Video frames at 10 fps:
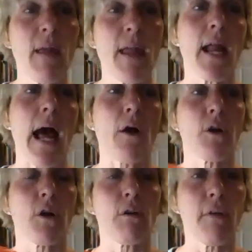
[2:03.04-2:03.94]
made out
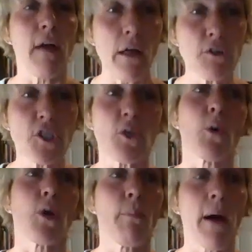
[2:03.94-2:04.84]
of algae
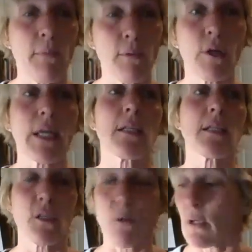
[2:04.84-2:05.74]
oil, pomegranate
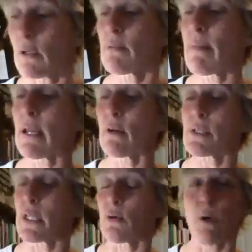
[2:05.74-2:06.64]
seed oil, tomato
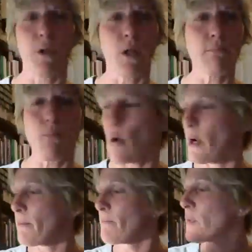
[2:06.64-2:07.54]
seed oil, and
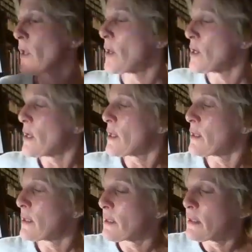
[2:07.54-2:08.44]
more.
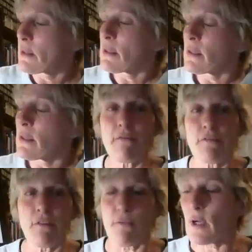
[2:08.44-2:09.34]

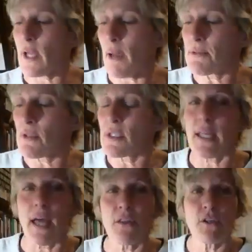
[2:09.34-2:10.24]
Love the 4 capsules
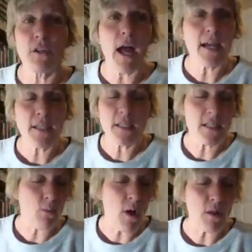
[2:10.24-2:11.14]
together. I
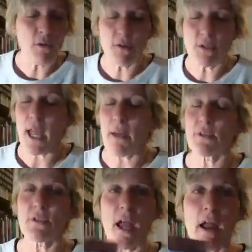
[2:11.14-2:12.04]
swallow those
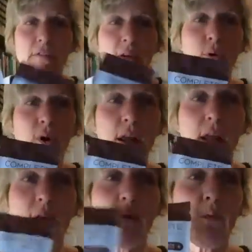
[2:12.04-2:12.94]
capsules every
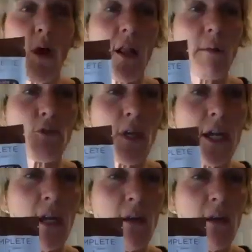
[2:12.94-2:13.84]
morning while I'm
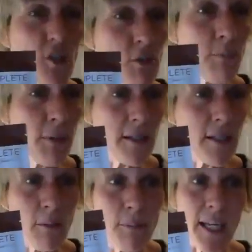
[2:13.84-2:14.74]
drinking my Juice
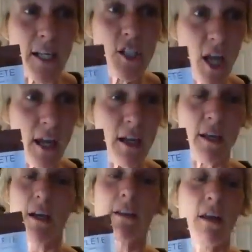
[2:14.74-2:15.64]
Plus Complete
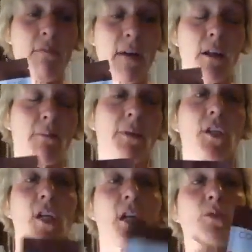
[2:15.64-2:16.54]
Shake. I love my
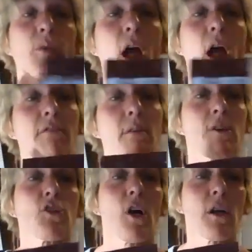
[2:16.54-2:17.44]
Complete Shakes. We have them
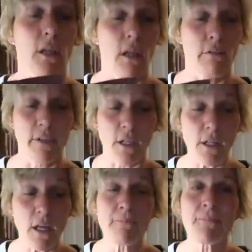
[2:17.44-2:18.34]
in chocolate and
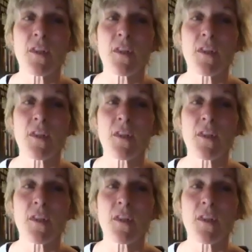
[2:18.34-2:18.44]
vanilla.